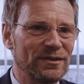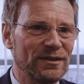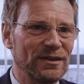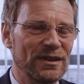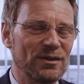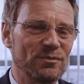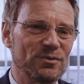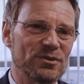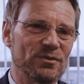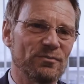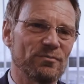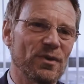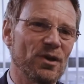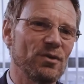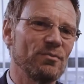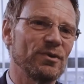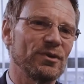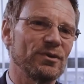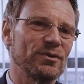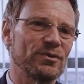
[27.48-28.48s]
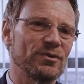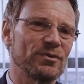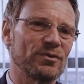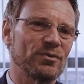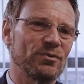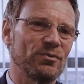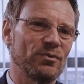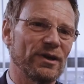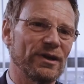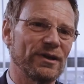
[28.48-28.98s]
think it was a moment
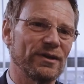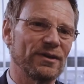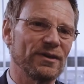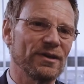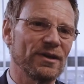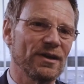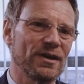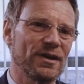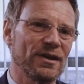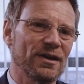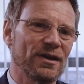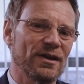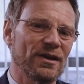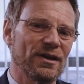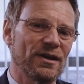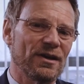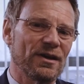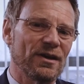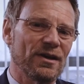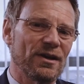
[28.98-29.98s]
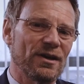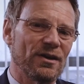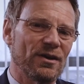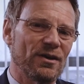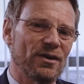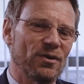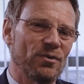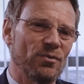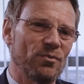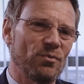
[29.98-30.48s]
when
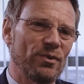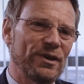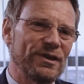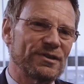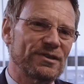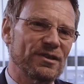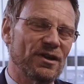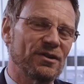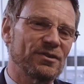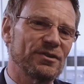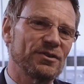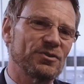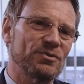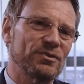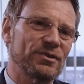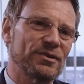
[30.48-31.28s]
we started to